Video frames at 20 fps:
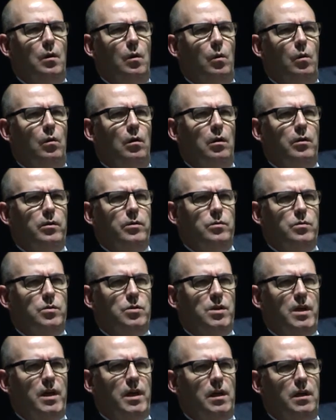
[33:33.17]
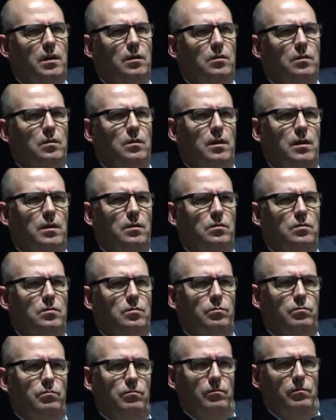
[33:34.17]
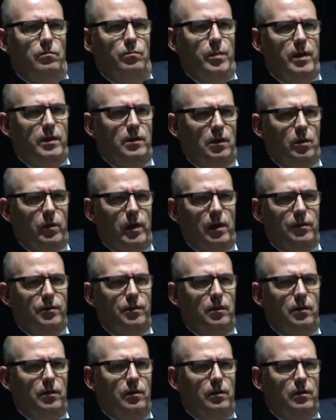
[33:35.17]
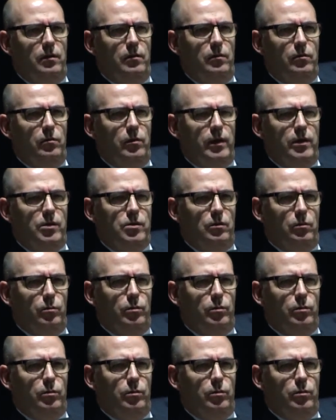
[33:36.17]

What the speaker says: Or are you saying that Bendigo Health and other regional